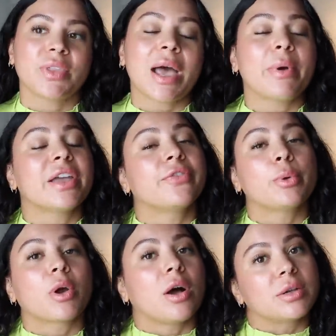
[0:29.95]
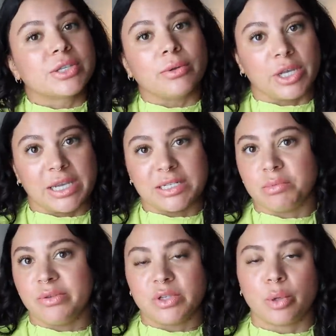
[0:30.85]
That way, if you are also looking to
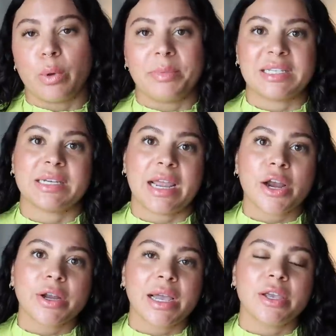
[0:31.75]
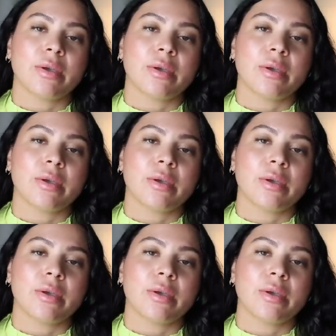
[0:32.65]
move to the Wilmington area,